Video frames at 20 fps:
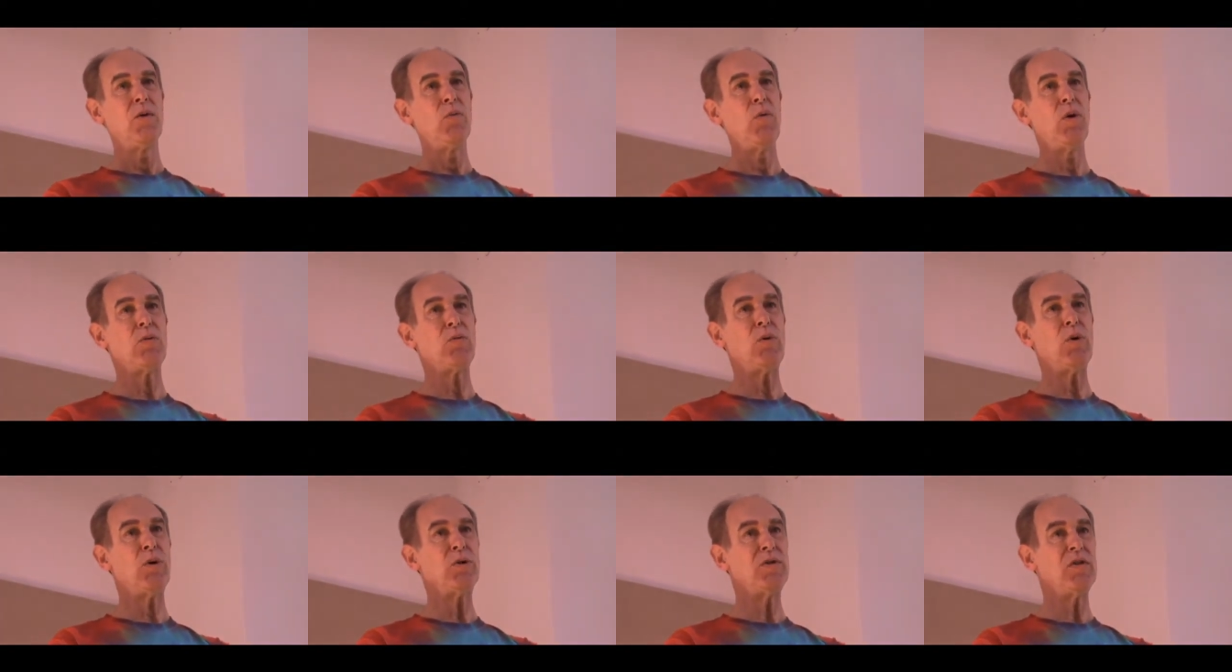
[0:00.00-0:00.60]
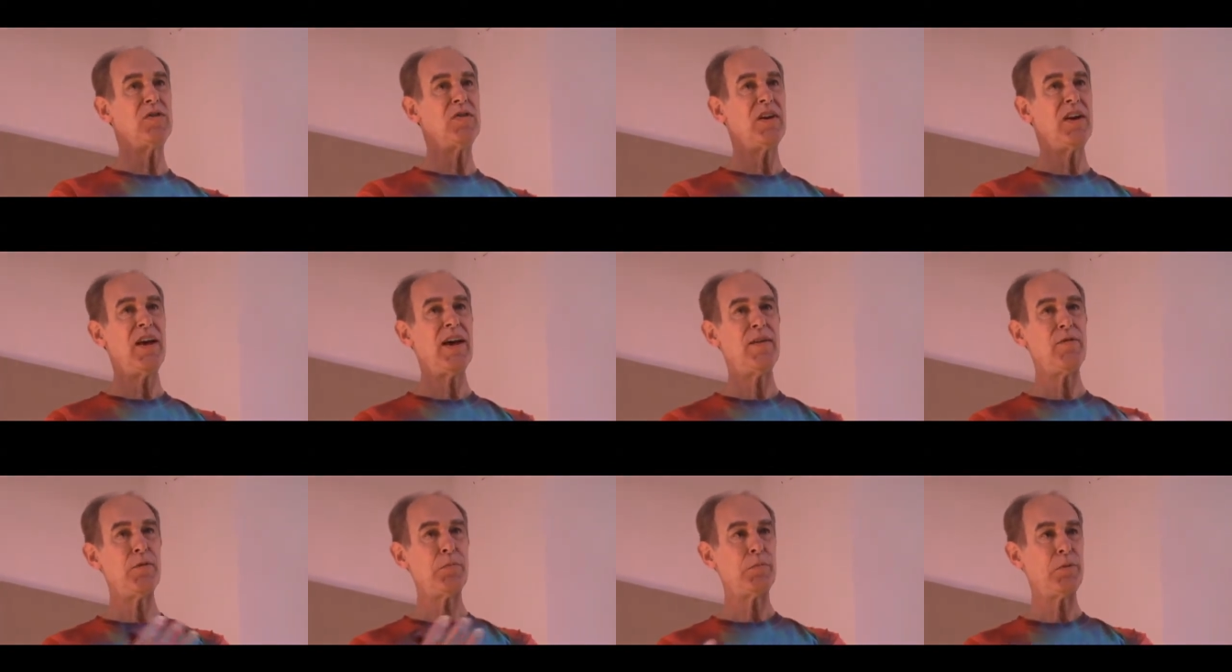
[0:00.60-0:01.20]
What role does it
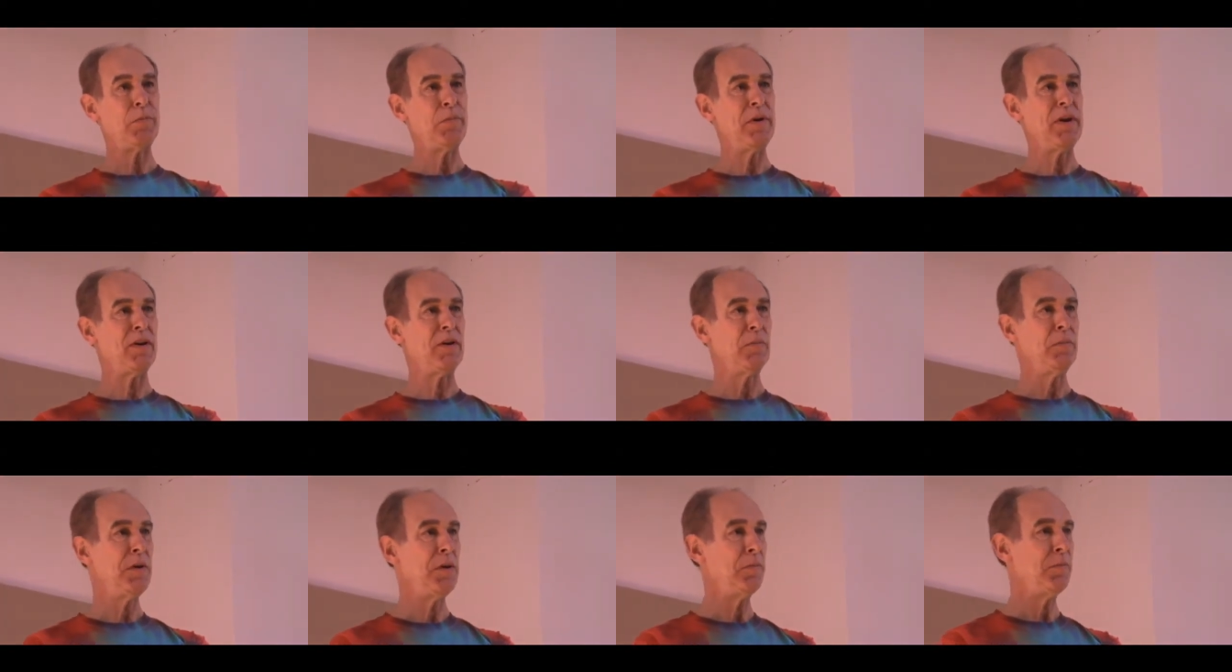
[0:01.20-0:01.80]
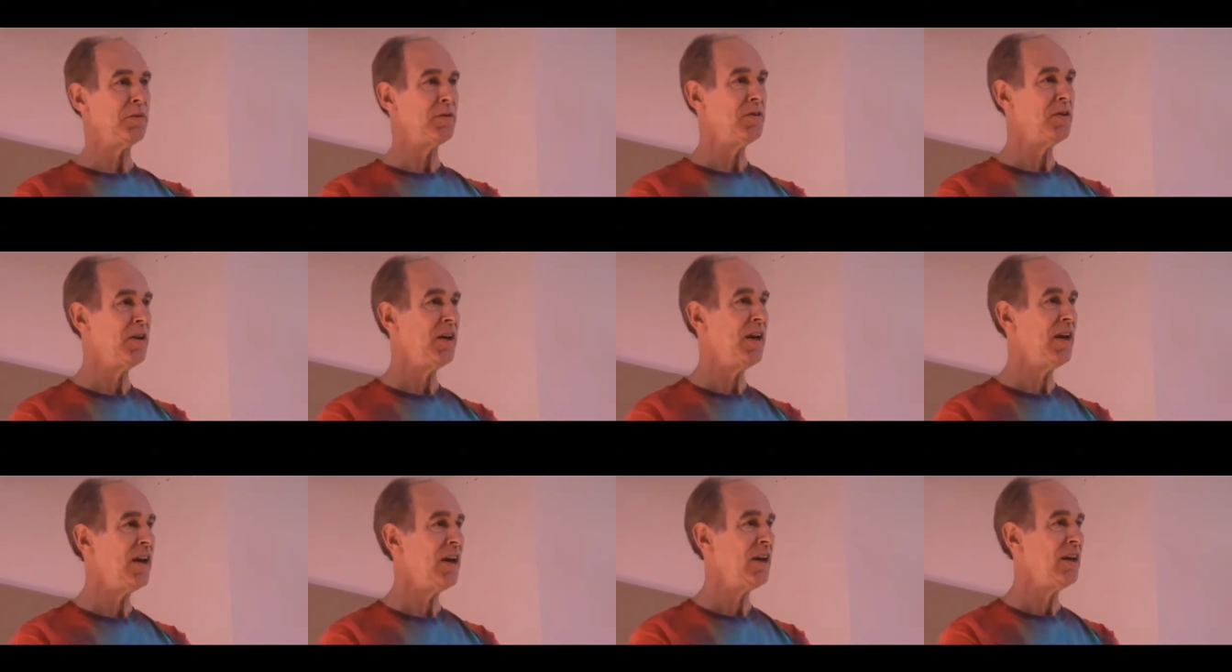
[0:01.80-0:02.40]
have in preparing people
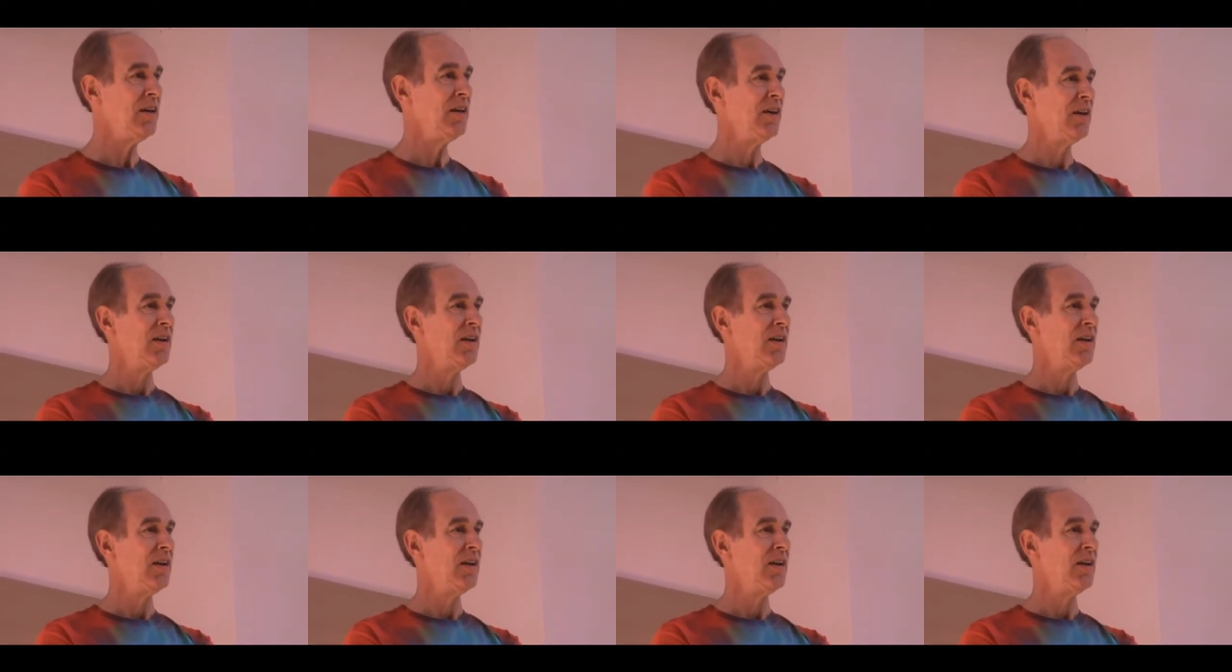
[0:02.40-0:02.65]
today?